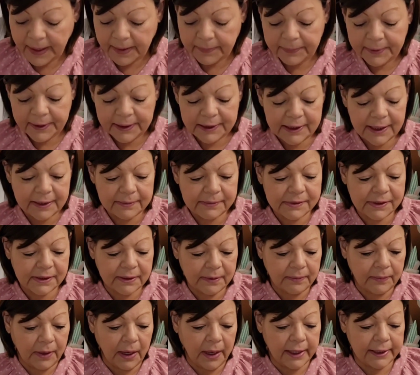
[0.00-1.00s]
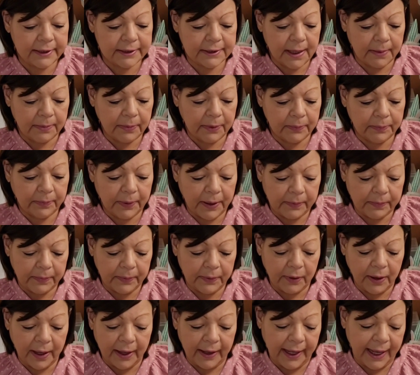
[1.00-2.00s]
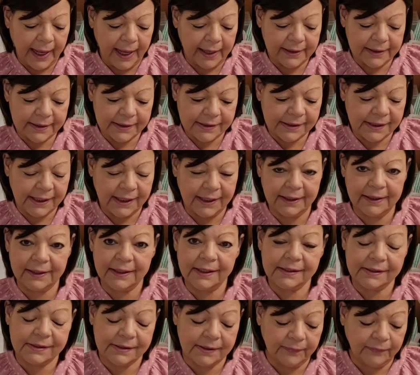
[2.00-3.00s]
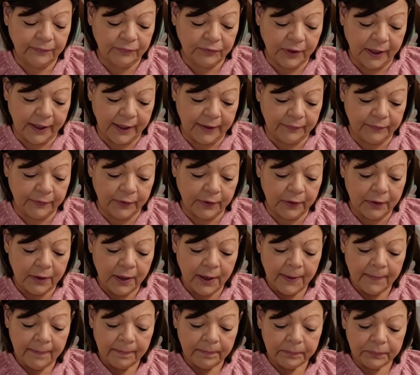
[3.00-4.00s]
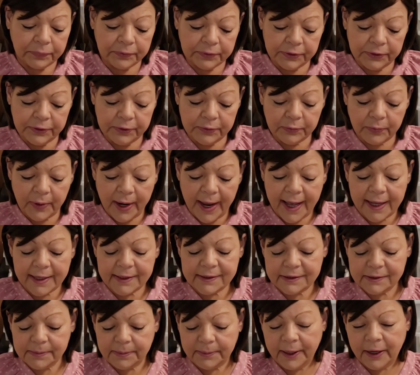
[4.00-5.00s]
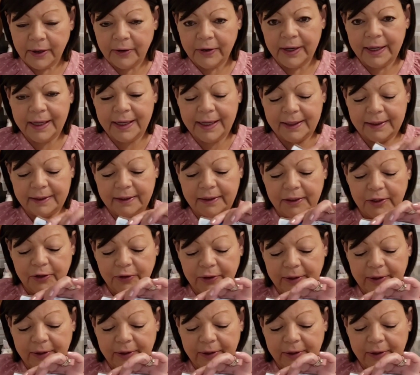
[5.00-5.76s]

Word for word: I picked up some uh, Double Bubble. I hadn't seen this flavor. Blue raspberry, and you,